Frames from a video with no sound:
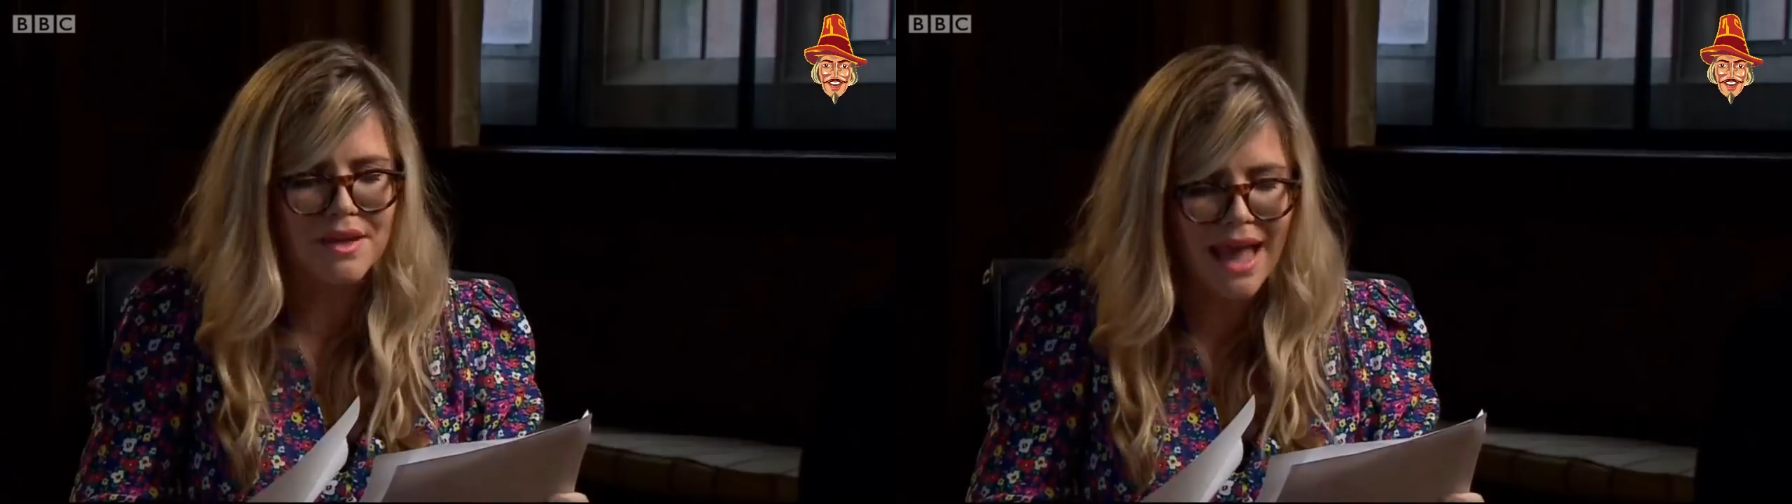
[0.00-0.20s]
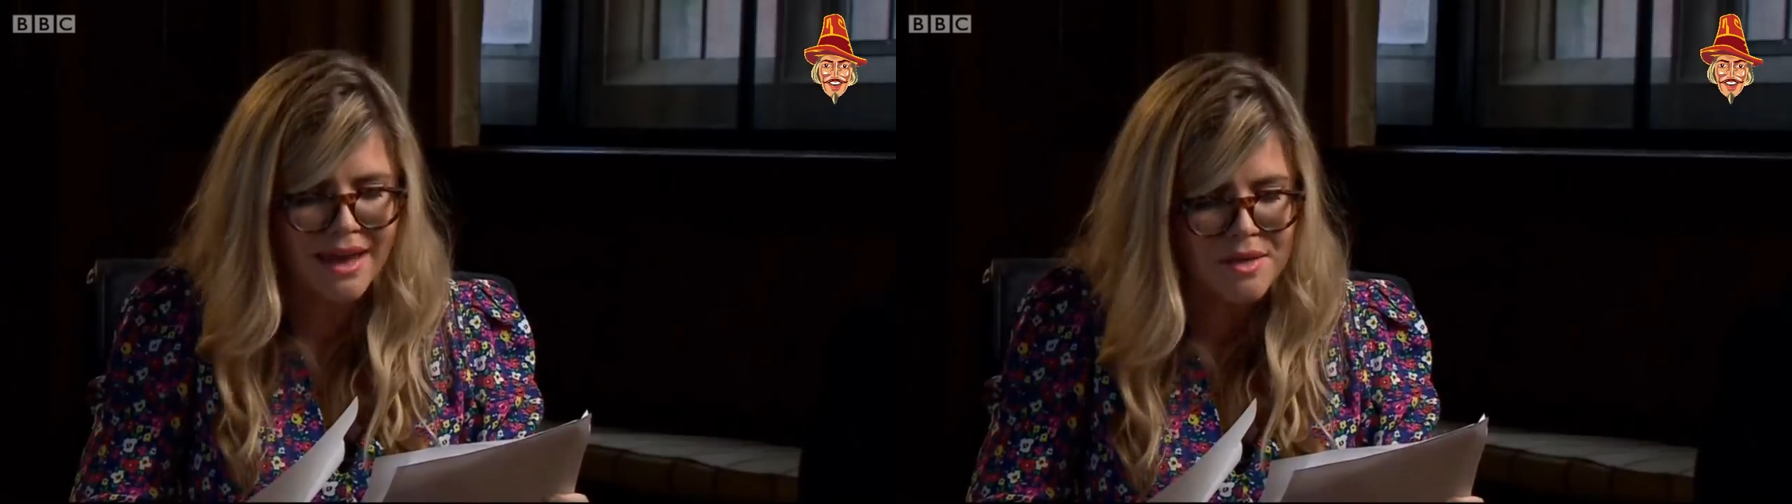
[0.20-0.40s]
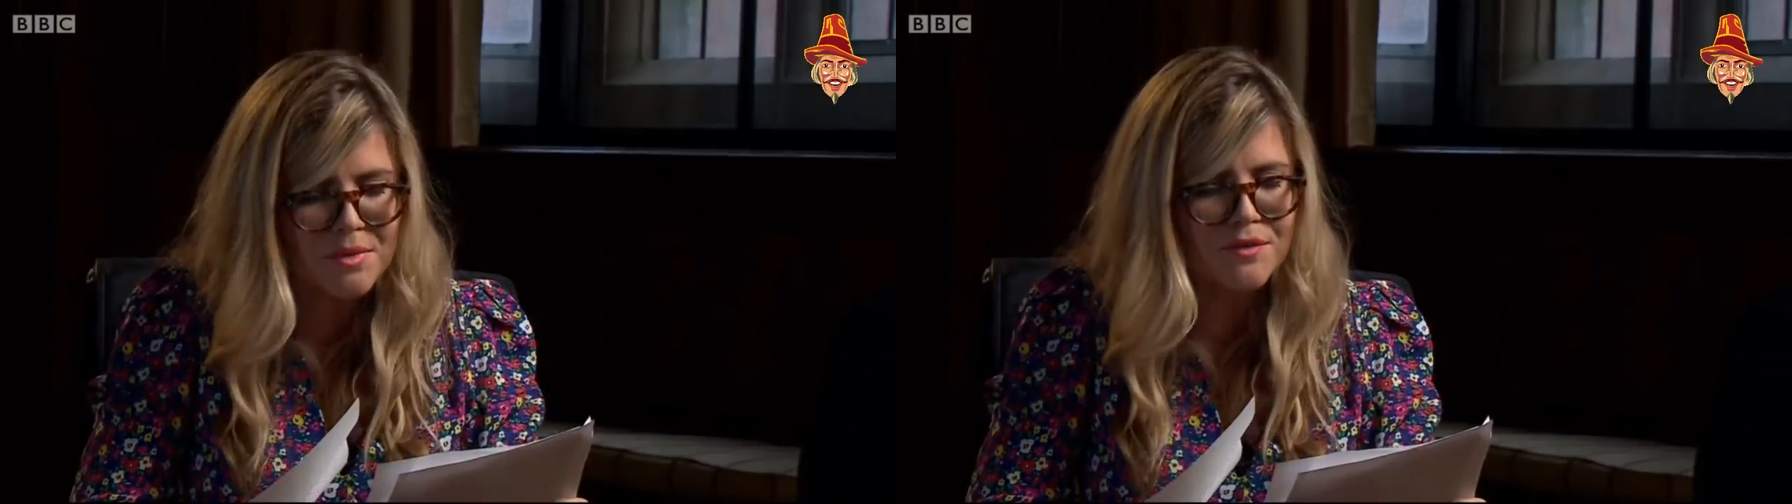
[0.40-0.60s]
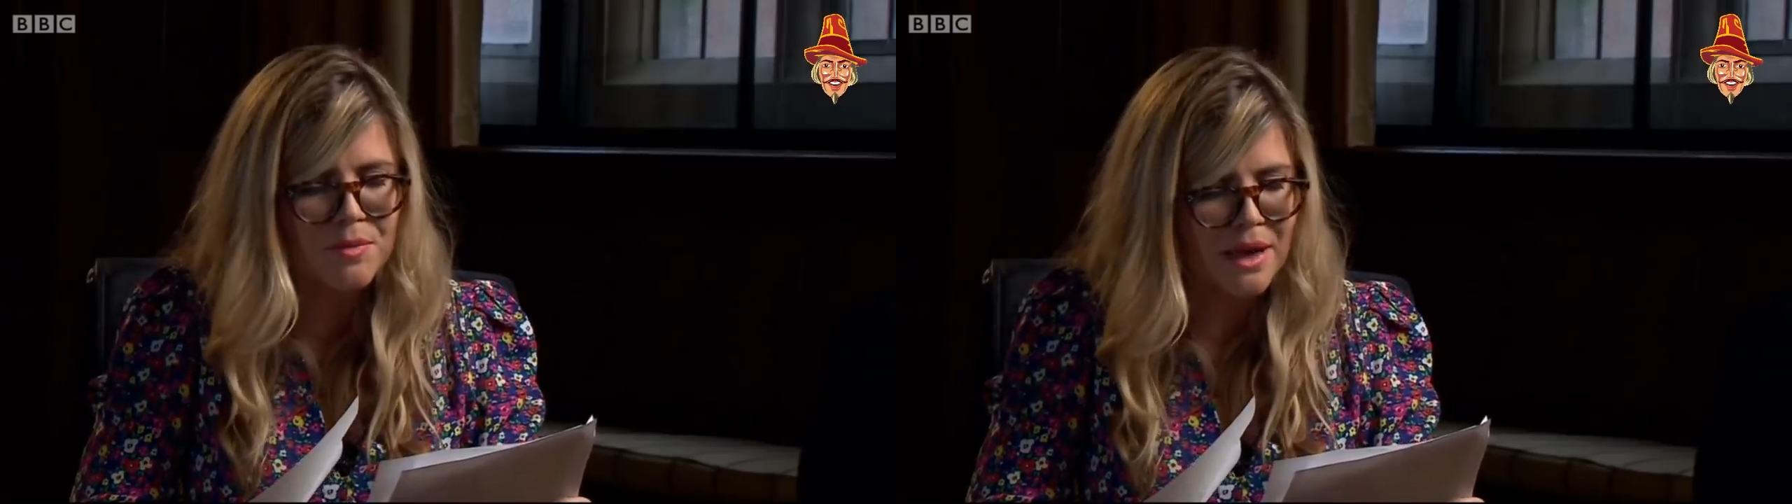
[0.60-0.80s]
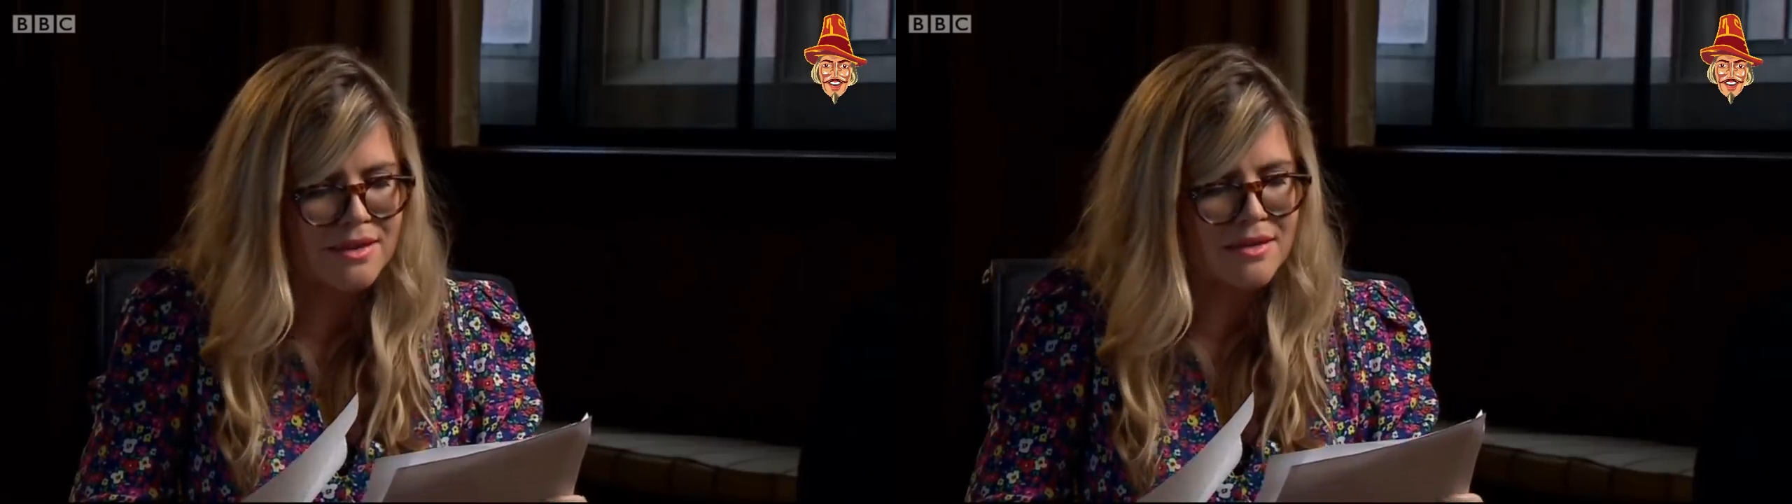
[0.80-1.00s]
The enemy
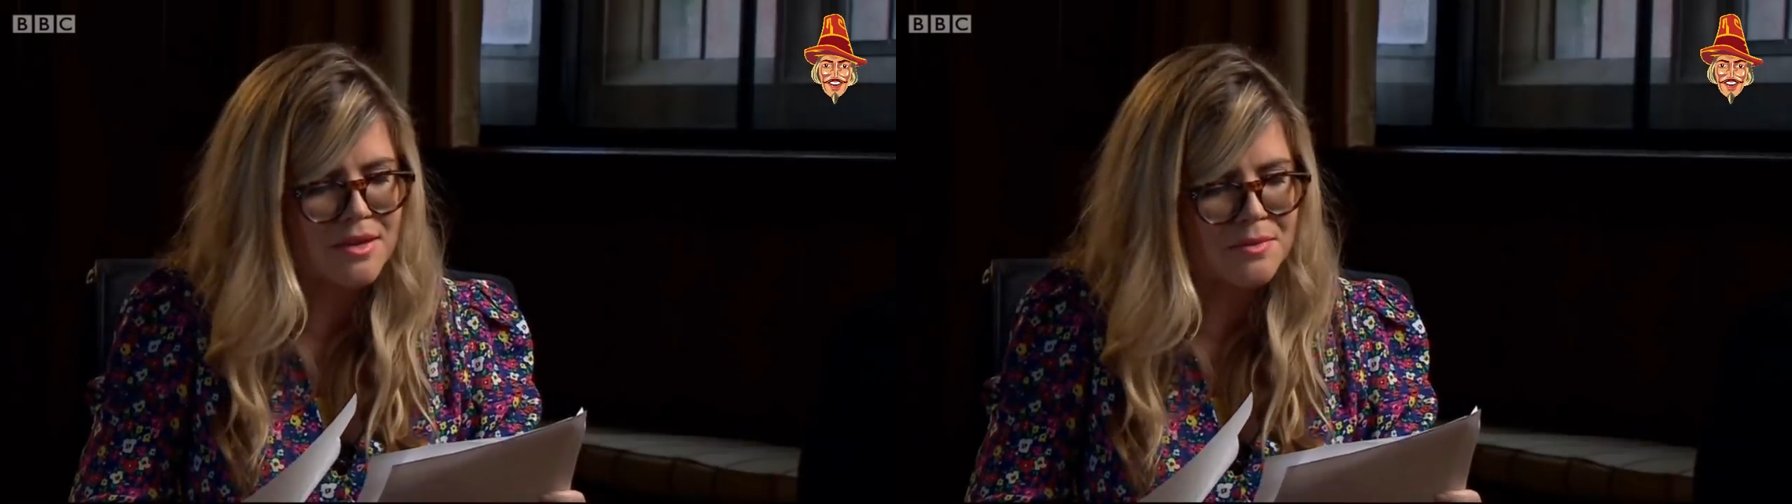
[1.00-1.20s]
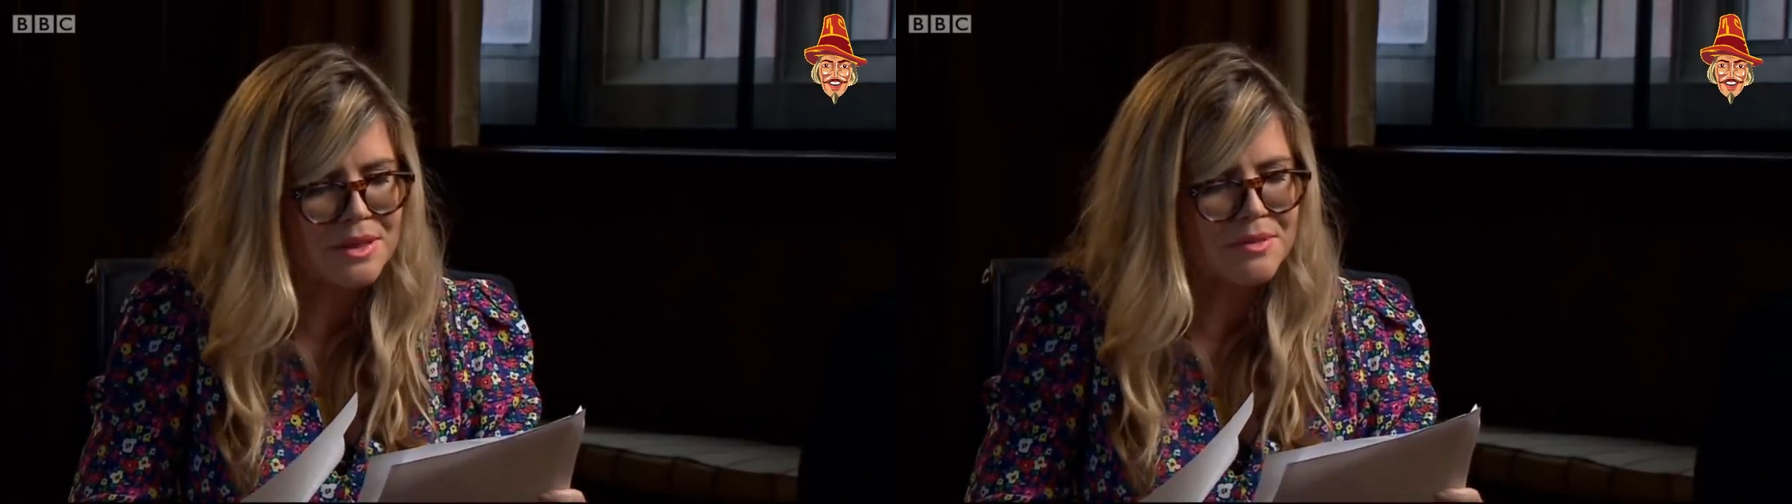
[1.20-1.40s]
of the Palestinian